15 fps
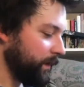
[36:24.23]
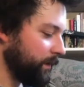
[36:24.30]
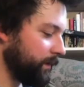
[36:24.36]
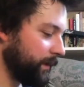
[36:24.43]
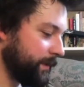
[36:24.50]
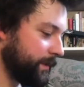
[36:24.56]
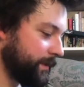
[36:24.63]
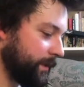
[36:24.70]

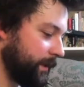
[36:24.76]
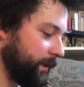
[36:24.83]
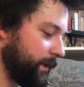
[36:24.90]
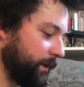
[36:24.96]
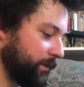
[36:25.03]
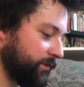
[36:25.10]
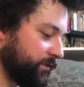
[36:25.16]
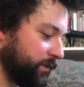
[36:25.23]
let's see
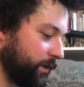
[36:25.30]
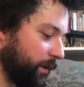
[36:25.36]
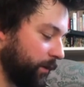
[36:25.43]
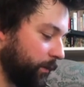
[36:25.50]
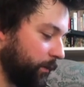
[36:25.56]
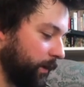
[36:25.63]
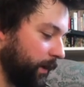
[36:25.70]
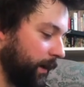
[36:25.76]
here.
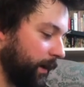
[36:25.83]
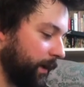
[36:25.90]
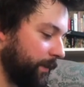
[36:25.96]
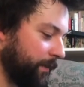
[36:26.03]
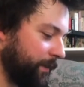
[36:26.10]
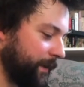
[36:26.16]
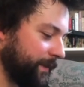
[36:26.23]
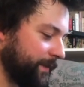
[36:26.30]
So,
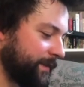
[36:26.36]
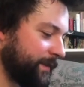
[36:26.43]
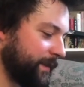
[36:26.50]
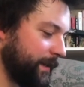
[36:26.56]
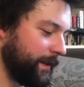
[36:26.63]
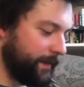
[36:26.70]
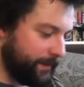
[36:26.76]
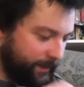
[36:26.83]
this
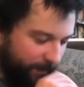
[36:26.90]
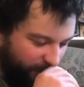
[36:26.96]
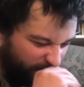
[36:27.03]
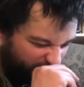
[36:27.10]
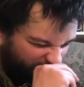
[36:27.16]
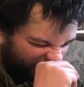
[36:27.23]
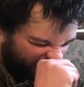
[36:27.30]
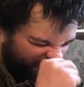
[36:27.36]
is sort
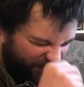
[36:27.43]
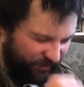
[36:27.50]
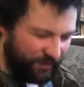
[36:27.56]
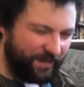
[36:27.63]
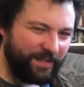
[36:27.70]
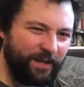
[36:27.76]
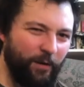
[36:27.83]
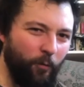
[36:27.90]
of an
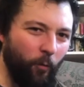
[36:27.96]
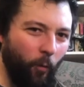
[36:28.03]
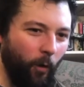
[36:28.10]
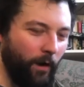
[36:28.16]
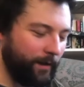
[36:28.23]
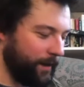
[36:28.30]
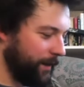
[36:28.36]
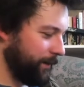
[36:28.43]
interesting
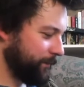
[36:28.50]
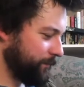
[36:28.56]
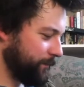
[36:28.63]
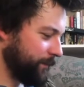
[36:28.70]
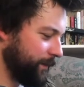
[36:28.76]
one-off